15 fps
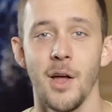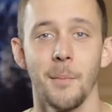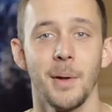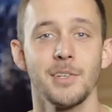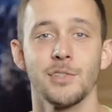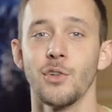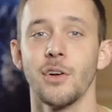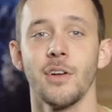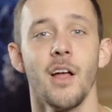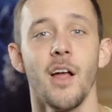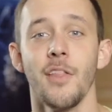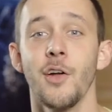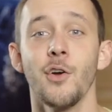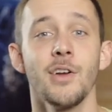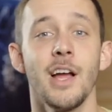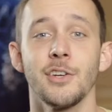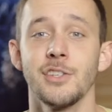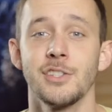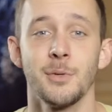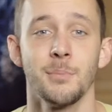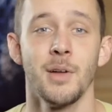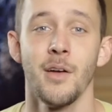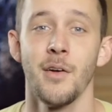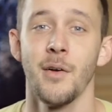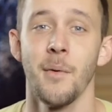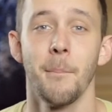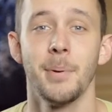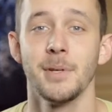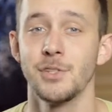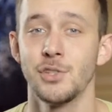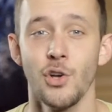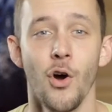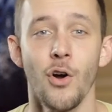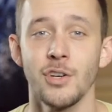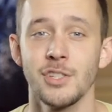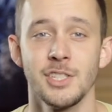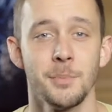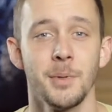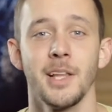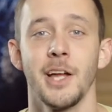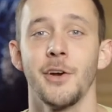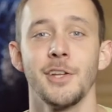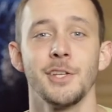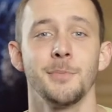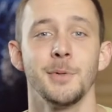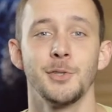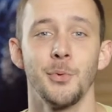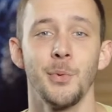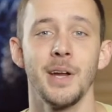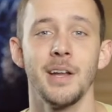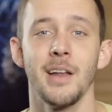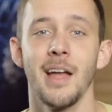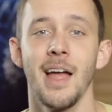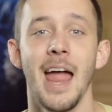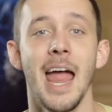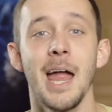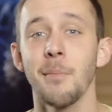Because look, there are actually some bizarre similarities between